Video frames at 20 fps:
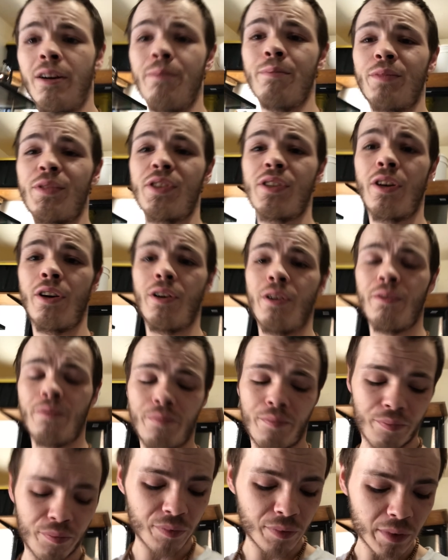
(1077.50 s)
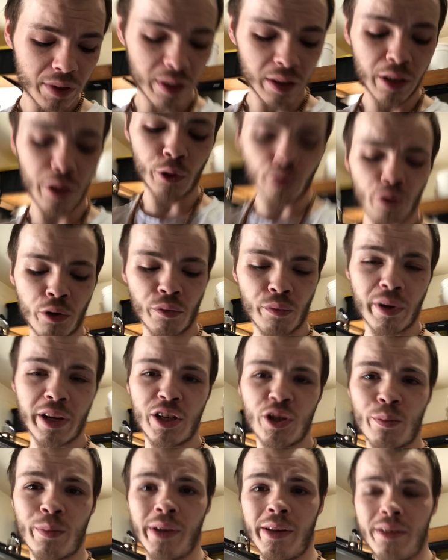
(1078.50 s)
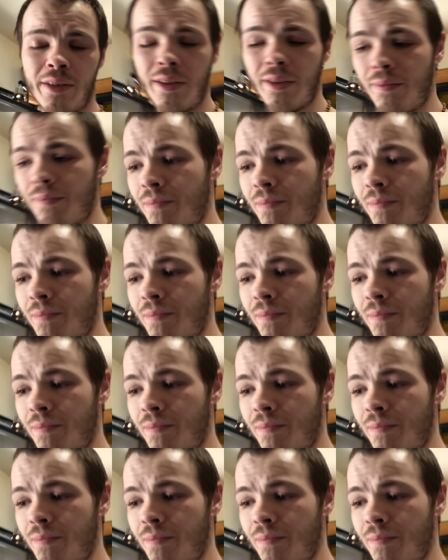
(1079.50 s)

So it's a little enrichment.